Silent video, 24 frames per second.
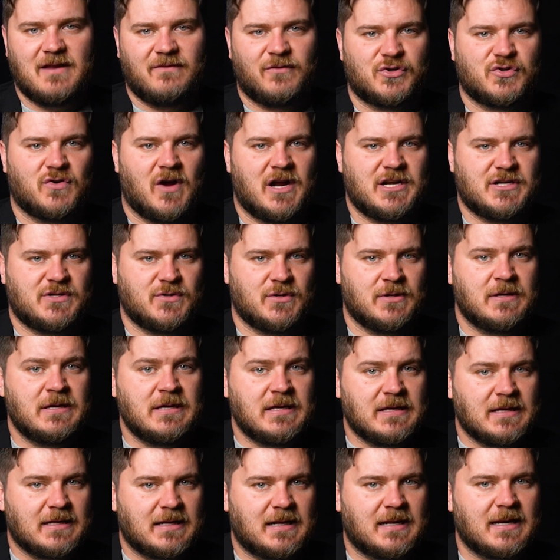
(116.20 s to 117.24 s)
if you're trying to
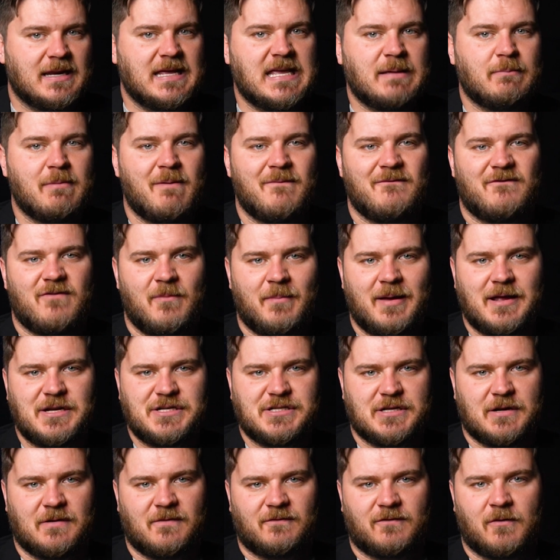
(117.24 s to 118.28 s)
glean
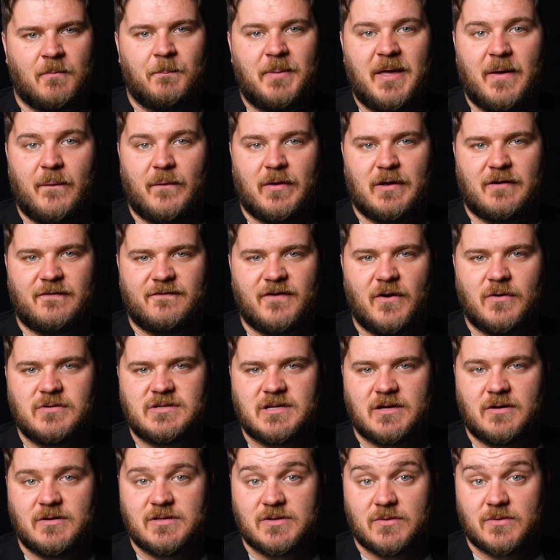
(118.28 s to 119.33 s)
information from period
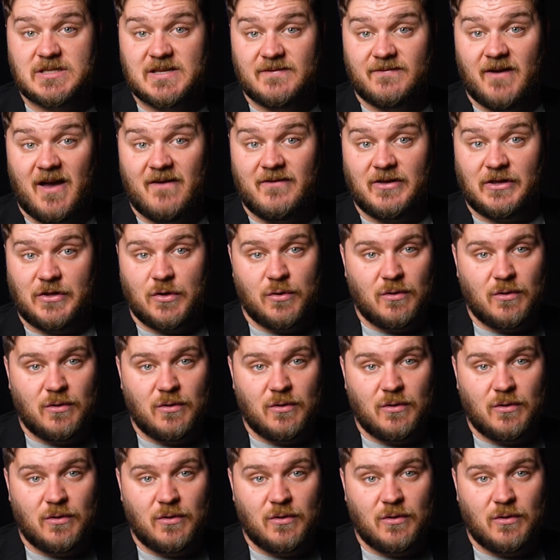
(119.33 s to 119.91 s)
photos or surviving